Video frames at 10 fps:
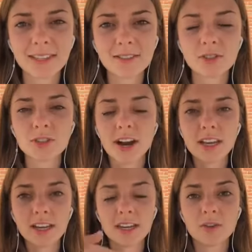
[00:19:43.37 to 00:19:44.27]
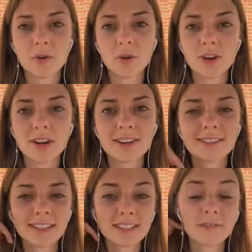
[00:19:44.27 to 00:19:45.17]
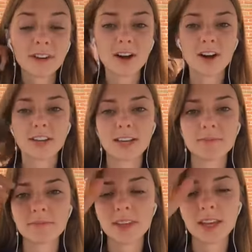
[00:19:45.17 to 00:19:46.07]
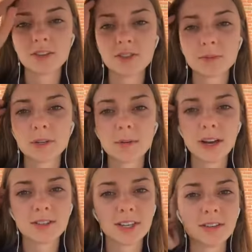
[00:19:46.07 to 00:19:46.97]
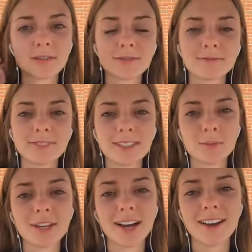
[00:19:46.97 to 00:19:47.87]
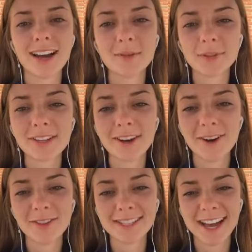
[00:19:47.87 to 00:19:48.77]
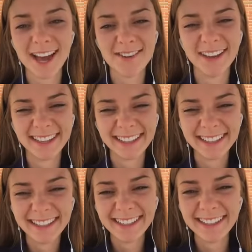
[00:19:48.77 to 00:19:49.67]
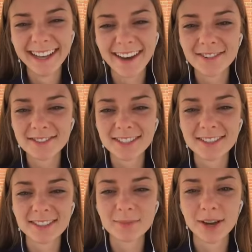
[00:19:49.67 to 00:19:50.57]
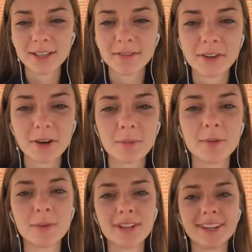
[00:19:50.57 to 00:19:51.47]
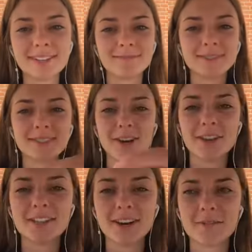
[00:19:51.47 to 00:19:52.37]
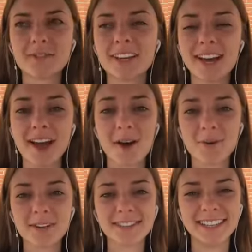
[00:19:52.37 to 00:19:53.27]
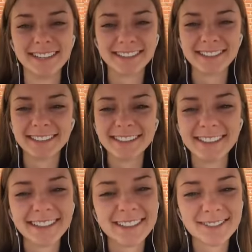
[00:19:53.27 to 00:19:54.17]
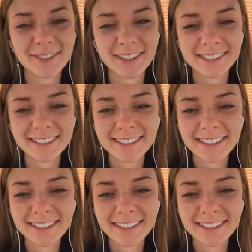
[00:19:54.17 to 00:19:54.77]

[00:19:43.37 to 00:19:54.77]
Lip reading: So you try and get it in the order. It's a fun card game, and you just play it by yourself. But yeah, I'd play that all the time. I'd just, like, sit in my living room and play solitaire for, like, hours. It's fun.